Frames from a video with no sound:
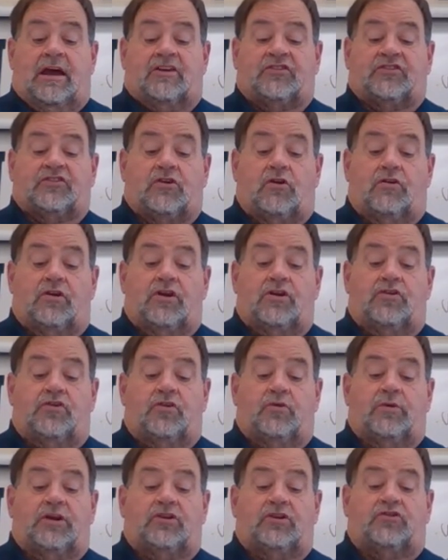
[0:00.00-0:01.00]
I started
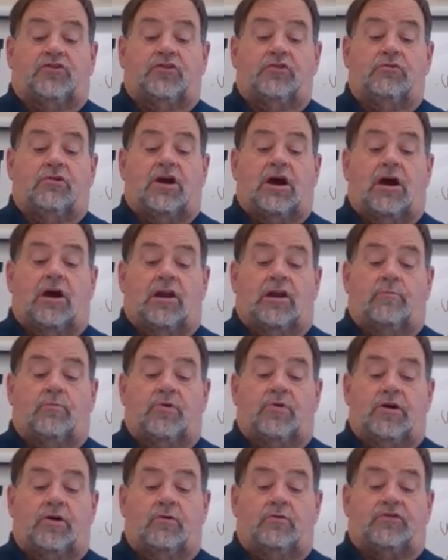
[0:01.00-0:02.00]
doing
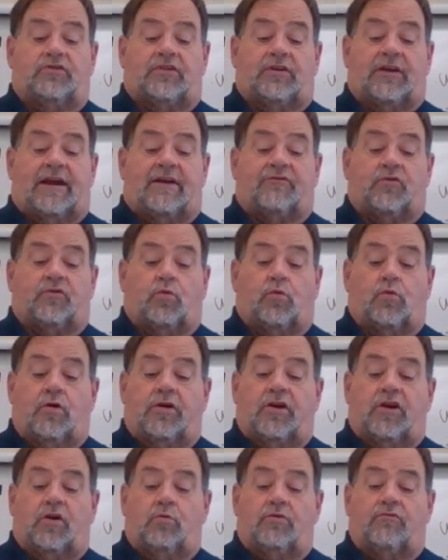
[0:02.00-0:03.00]
two-column notes after
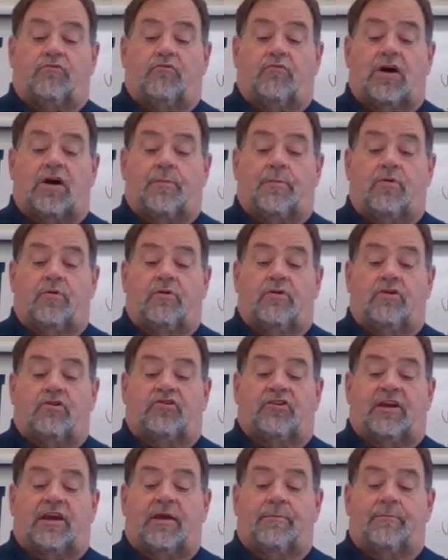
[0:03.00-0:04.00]
working with
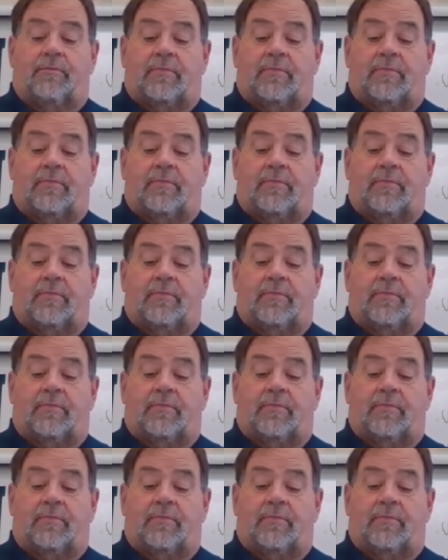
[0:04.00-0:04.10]
Robert J.